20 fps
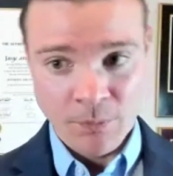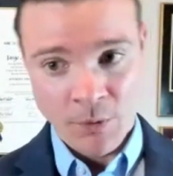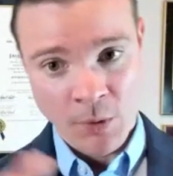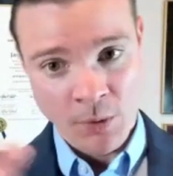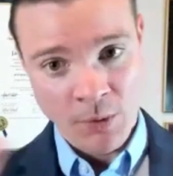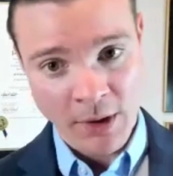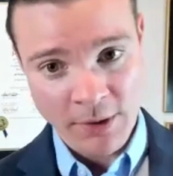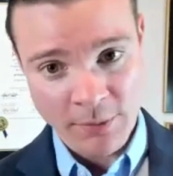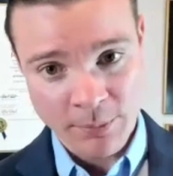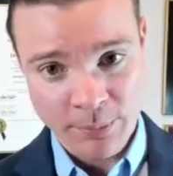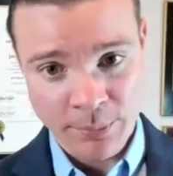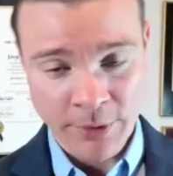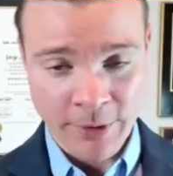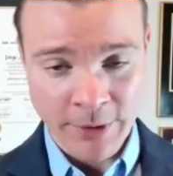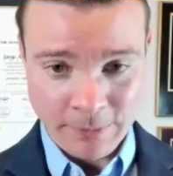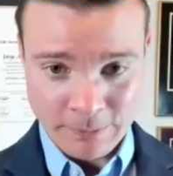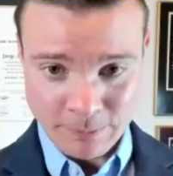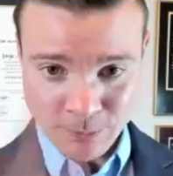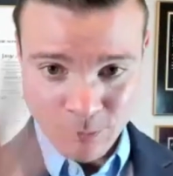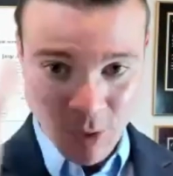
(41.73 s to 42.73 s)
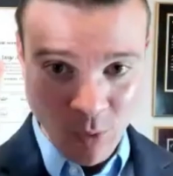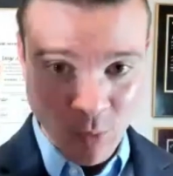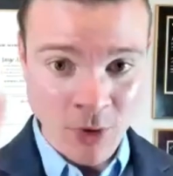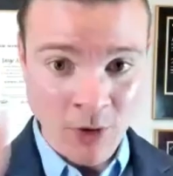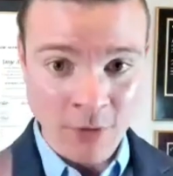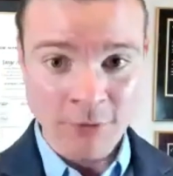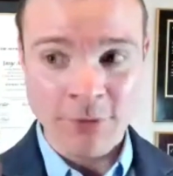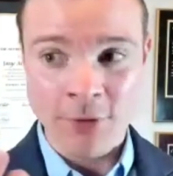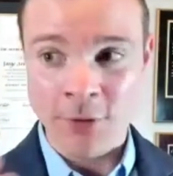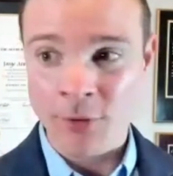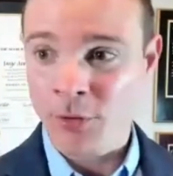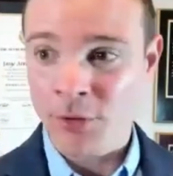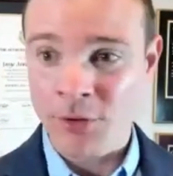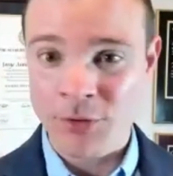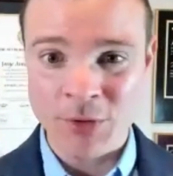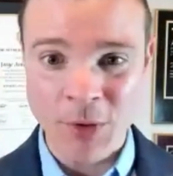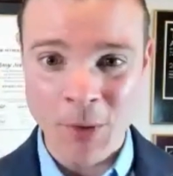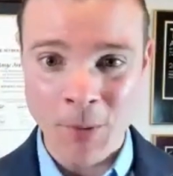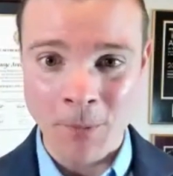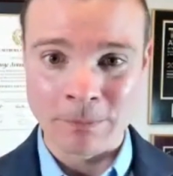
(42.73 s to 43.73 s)
All right. But without further
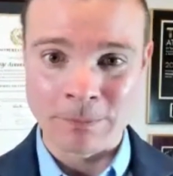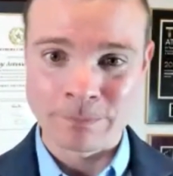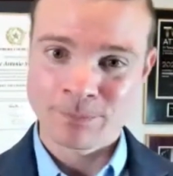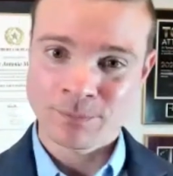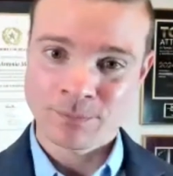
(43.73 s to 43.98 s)
ado,